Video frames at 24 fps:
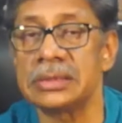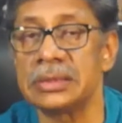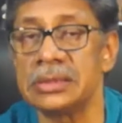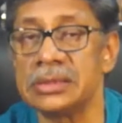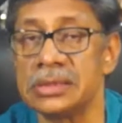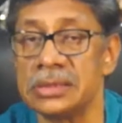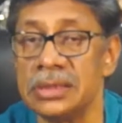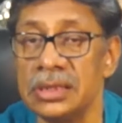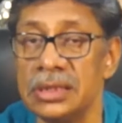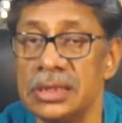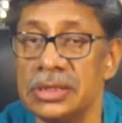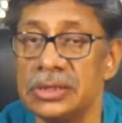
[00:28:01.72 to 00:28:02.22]
a
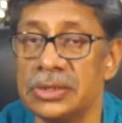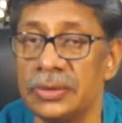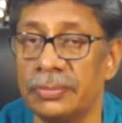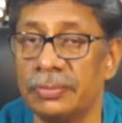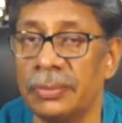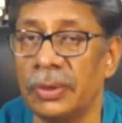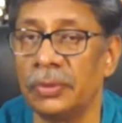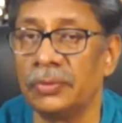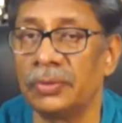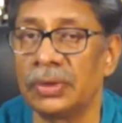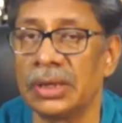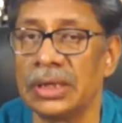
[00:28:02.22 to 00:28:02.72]
series of
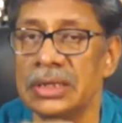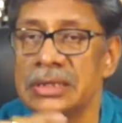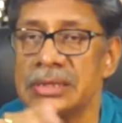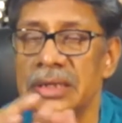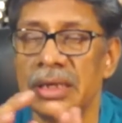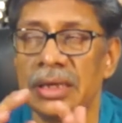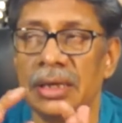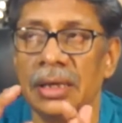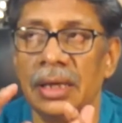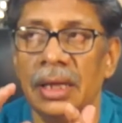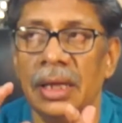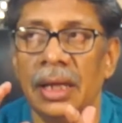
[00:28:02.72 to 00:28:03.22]
mountains,
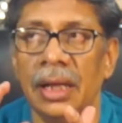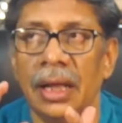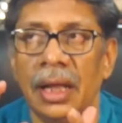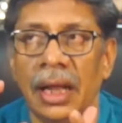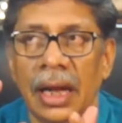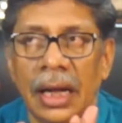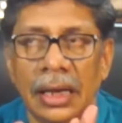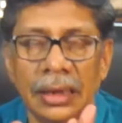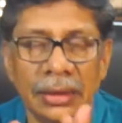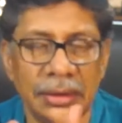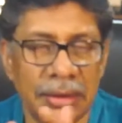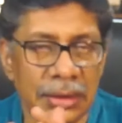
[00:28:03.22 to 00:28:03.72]

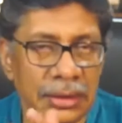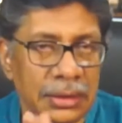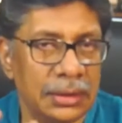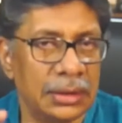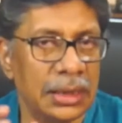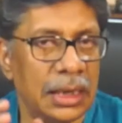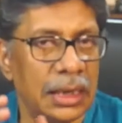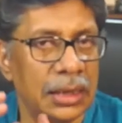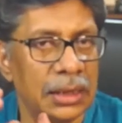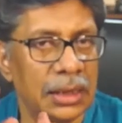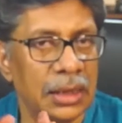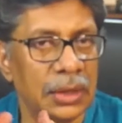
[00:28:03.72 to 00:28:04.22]

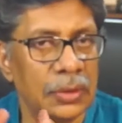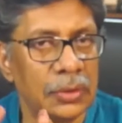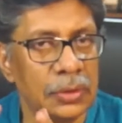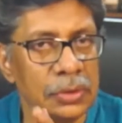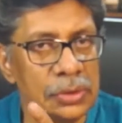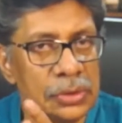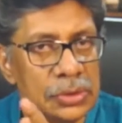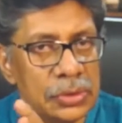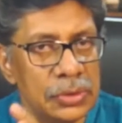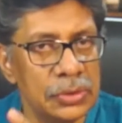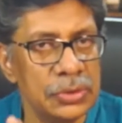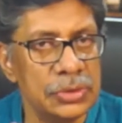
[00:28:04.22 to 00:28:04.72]
Altintag,
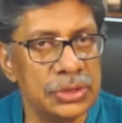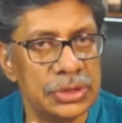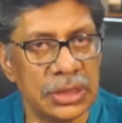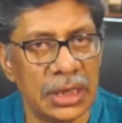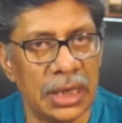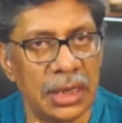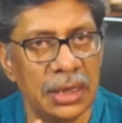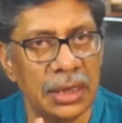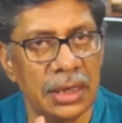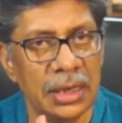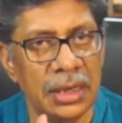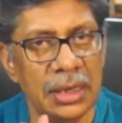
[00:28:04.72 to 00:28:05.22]
Kunlun
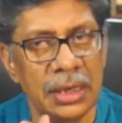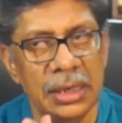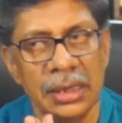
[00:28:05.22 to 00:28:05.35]
Shan,